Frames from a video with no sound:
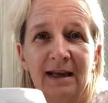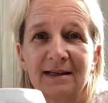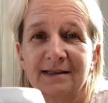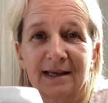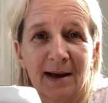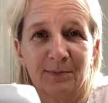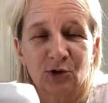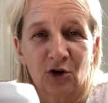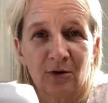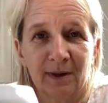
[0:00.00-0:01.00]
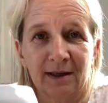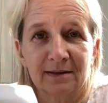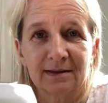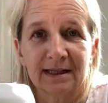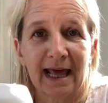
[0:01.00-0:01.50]
Some
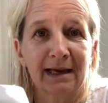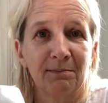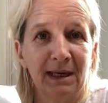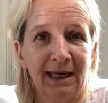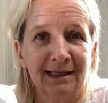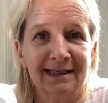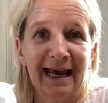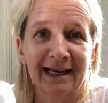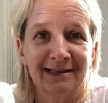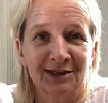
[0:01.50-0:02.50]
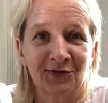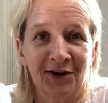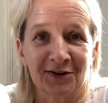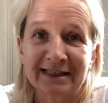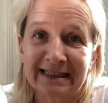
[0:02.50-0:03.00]
Germans, like me, take this
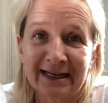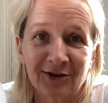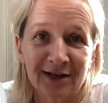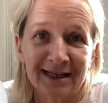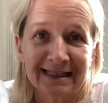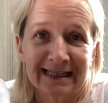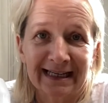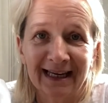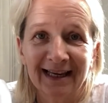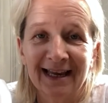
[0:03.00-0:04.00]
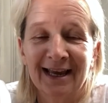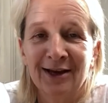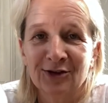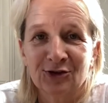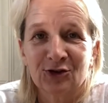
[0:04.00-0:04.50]
very seriously.
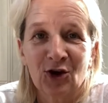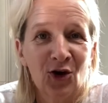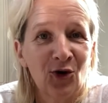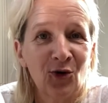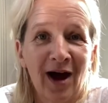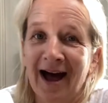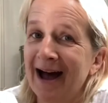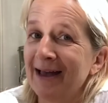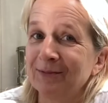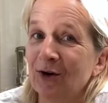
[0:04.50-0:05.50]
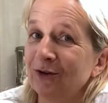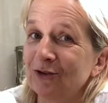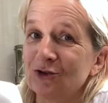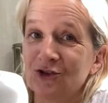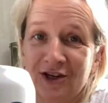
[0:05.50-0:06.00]
So I'm going
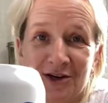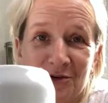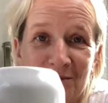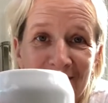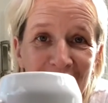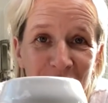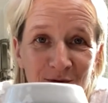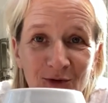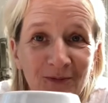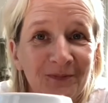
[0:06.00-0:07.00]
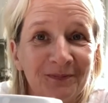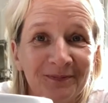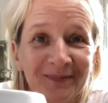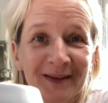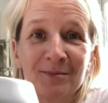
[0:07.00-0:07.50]
to cheer with you.
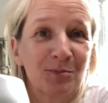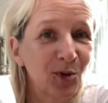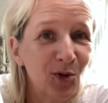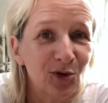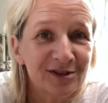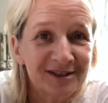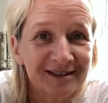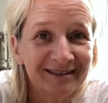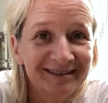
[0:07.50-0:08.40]
Prost.